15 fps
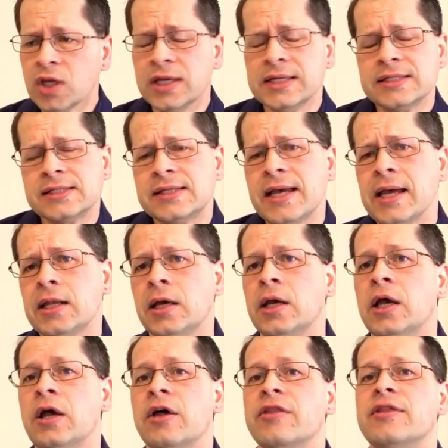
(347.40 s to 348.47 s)
Instead,
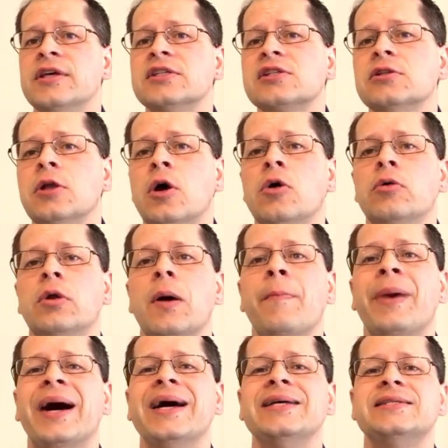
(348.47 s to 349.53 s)
this loan
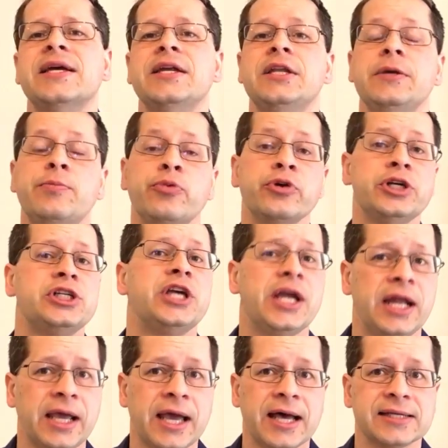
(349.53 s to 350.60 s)
buys a
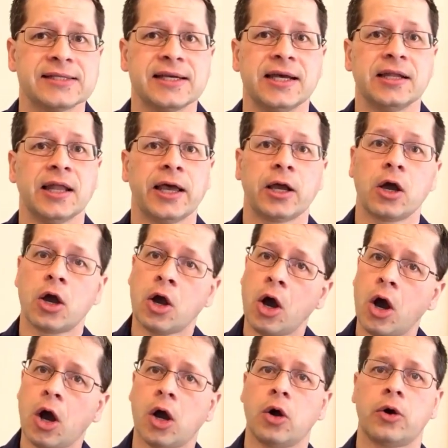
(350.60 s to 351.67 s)
depreciating asset like a
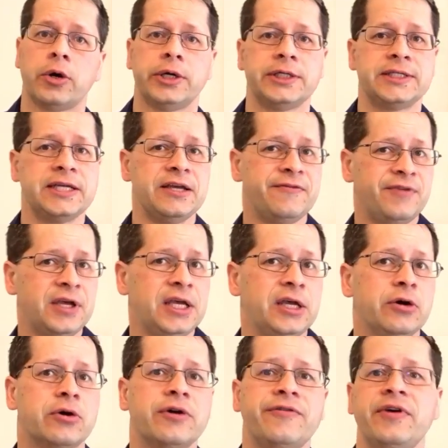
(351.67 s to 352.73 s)
car or a
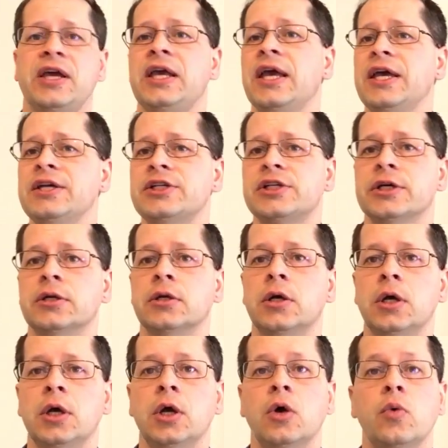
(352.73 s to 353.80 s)
TV or a vacation,
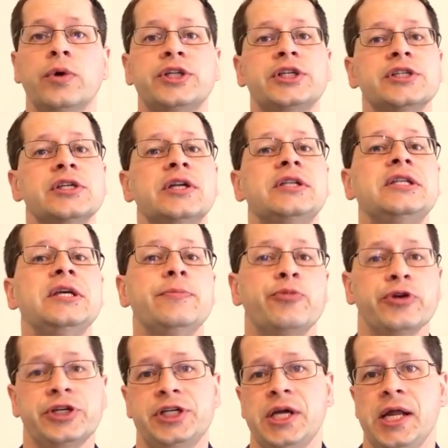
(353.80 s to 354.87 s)
which is a
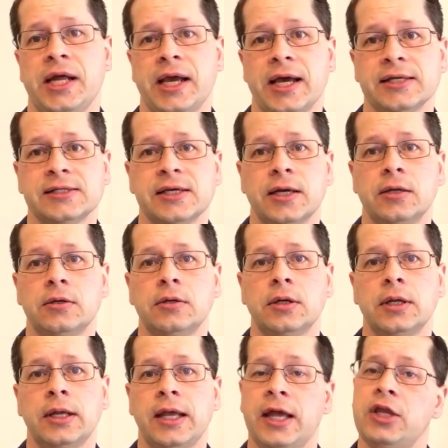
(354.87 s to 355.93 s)
depreciating asset.
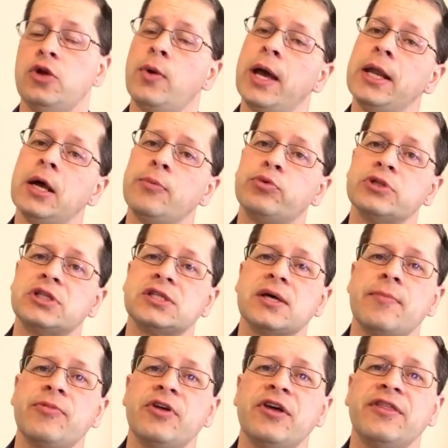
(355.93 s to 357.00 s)
And you end up with
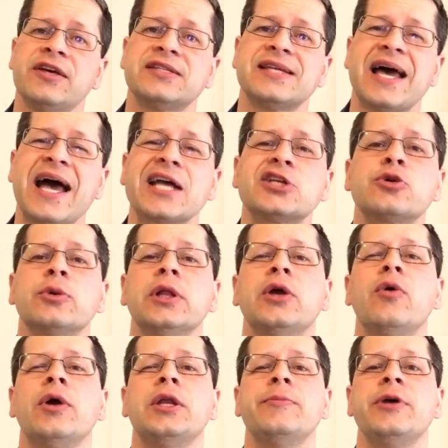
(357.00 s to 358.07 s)
something that's actually
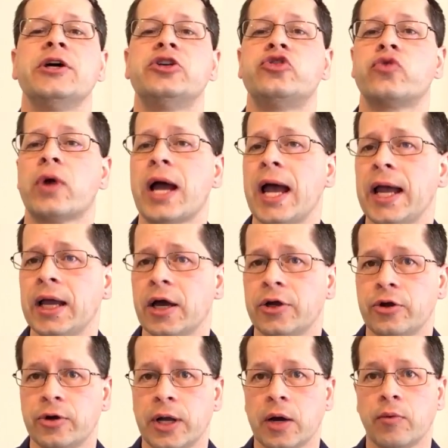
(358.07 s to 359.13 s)
going to be a drag on
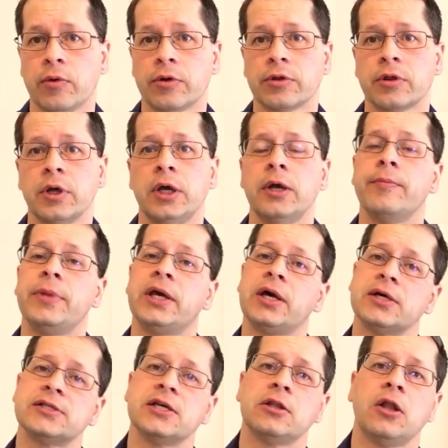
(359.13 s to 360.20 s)
your net worth
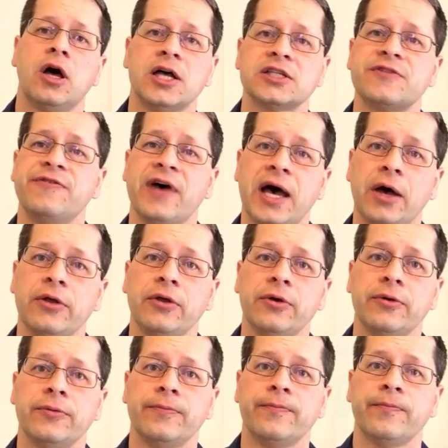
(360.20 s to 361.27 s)
because it lost value.